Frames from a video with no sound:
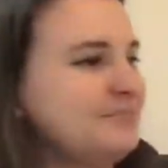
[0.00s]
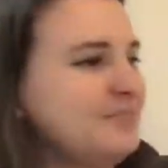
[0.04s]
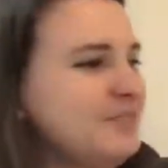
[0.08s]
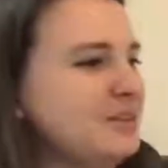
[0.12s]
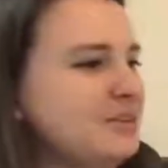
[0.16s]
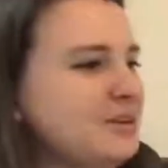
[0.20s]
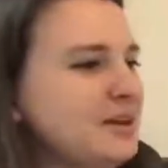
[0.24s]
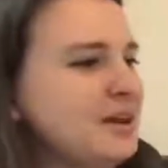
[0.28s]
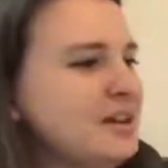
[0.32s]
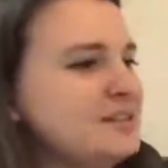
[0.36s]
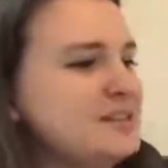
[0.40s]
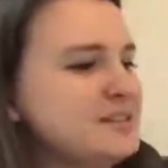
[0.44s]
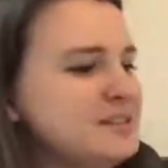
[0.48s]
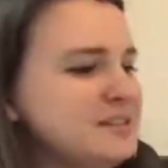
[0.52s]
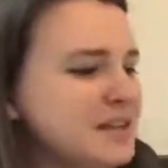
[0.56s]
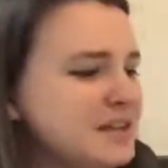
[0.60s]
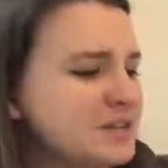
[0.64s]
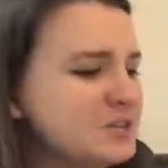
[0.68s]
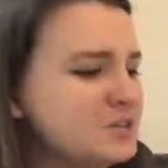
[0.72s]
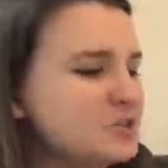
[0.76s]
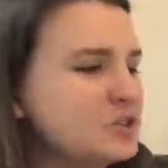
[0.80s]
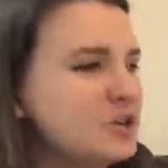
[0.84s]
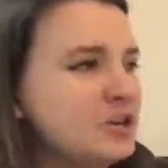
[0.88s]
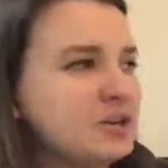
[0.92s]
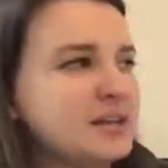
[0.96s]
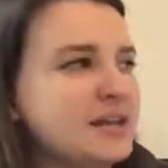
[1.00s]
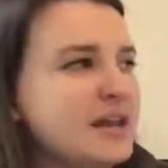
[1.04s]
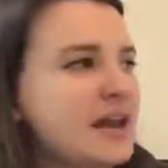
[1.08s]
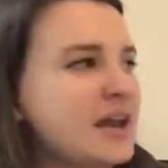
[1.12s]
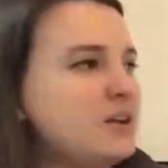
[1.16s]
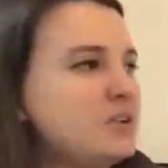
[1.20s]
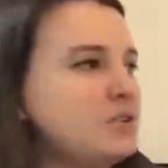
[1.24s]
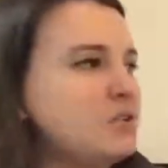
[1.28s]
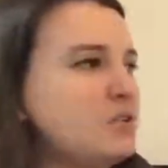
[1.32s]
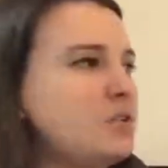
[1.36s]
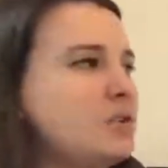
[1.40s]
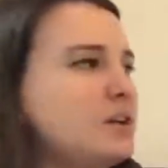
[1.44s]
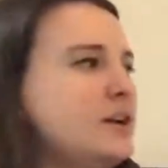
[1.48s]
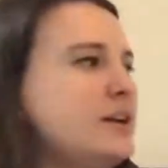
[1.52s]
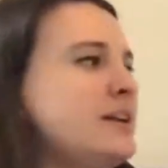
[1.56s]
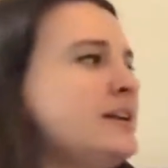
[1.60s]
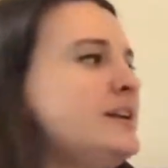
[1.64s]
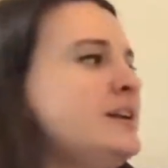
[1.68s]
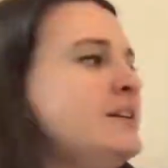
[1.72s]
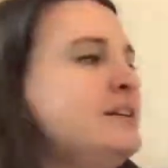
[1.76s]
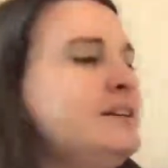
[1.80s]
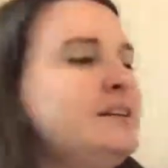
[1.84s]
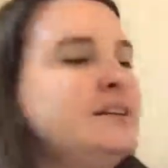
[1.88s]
Okay, the next drug category,